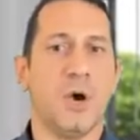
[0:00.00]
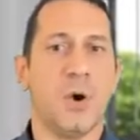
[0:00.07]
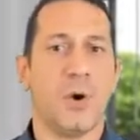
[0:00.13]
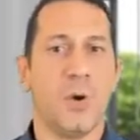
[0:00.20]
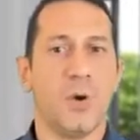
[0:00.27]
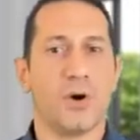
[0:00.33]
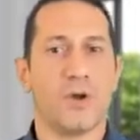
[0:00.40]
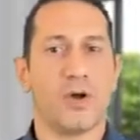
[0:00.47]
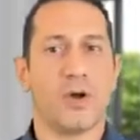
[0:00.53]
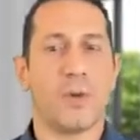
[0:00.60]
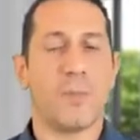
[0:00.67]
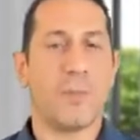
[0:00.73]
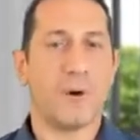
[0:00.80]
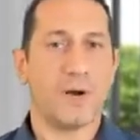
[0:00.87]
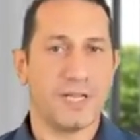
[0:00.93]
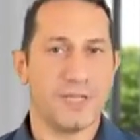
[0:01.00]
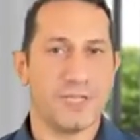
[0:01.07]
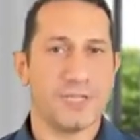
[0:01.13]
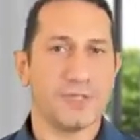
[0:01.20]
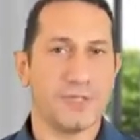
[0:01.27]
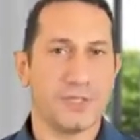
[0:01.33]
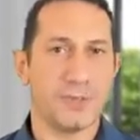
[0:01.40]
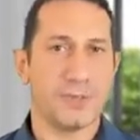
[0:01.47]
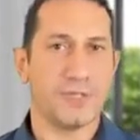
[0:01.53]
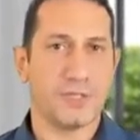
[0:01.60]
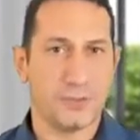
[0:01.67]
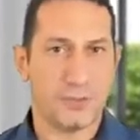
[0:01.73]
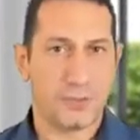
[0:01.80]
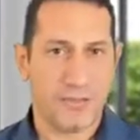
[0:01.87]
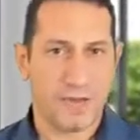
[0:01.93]
or a comparison between the
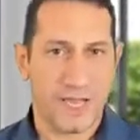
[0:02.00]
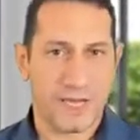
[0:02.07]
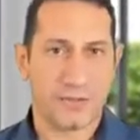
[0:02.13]
two values.